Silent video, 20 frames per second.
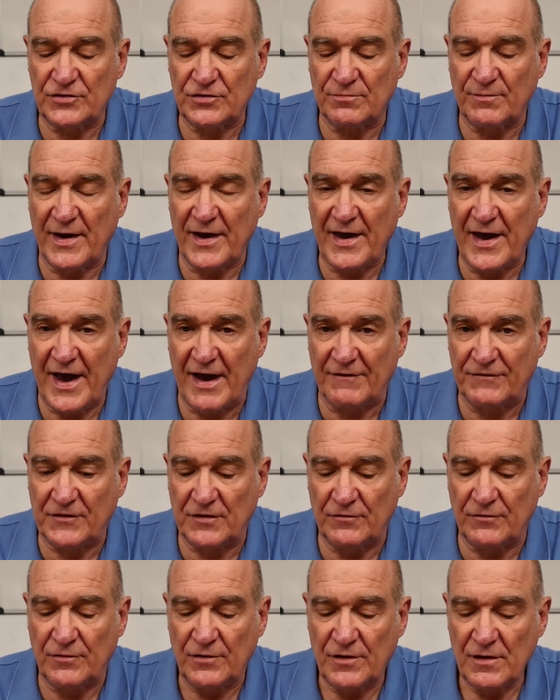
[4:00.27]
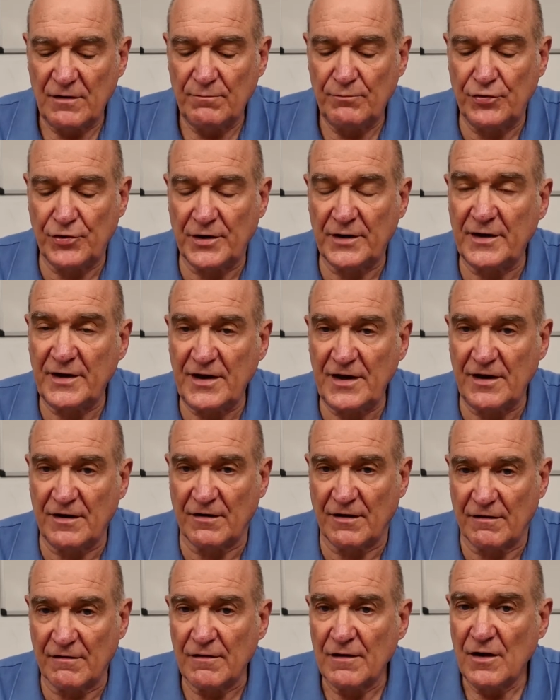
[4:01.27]
you may have to put
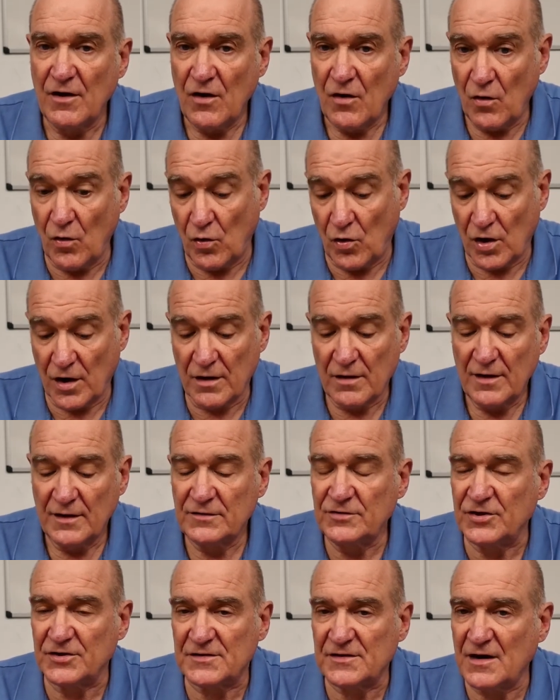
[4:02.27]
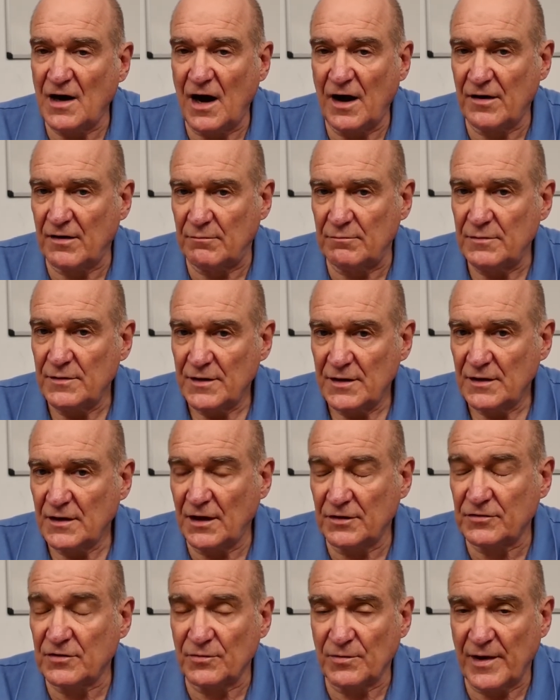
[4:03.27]
here, or just cut
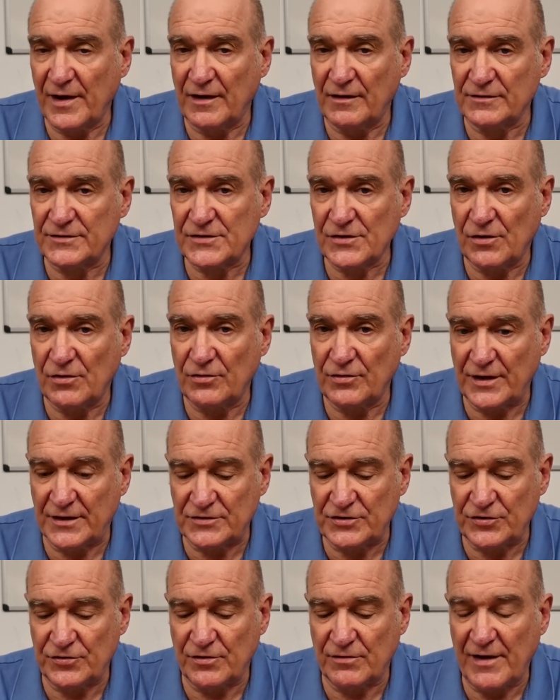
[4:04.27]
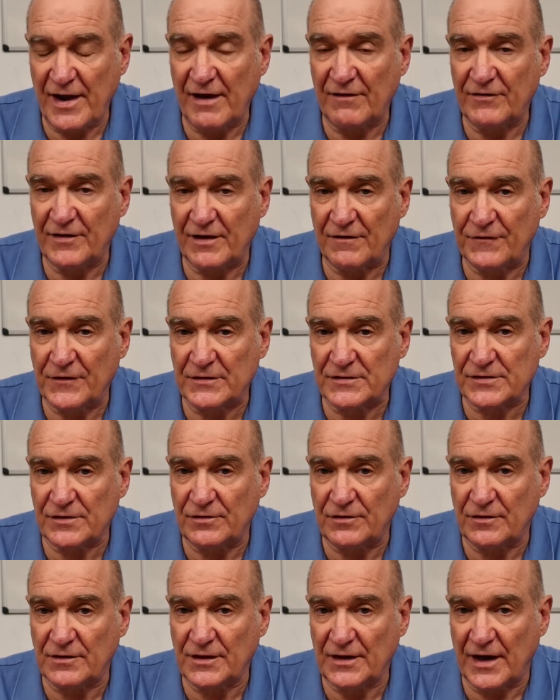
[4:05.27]
the rail so that you don't have any
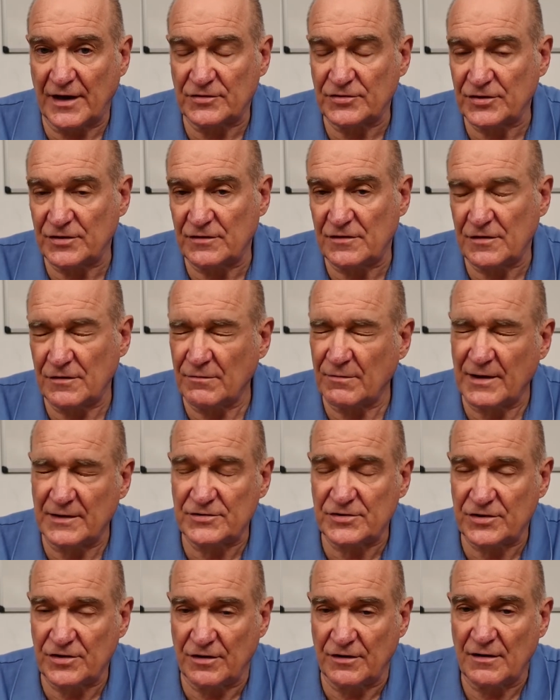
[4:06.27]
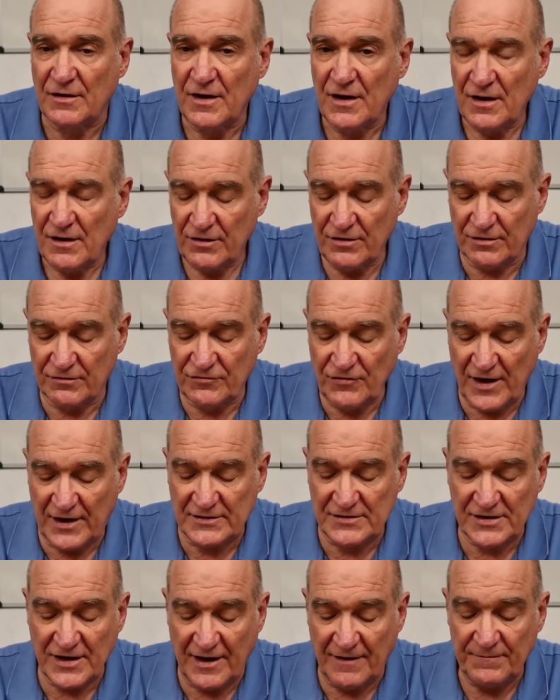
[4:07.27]
physical connection to the rest of your train
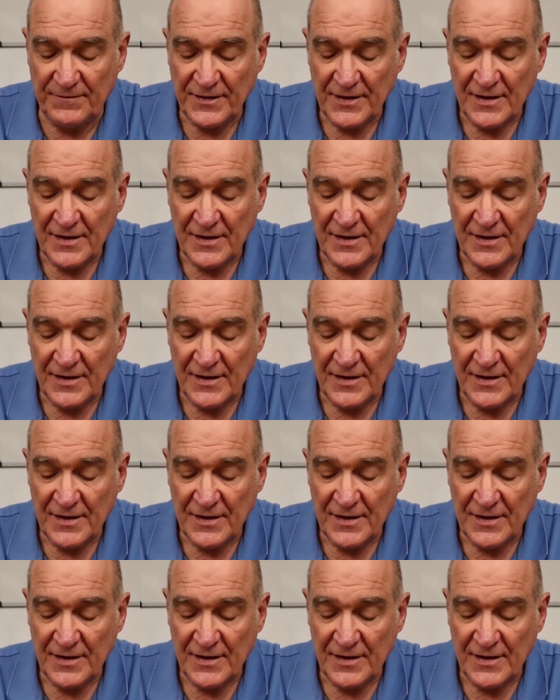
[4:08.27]
set.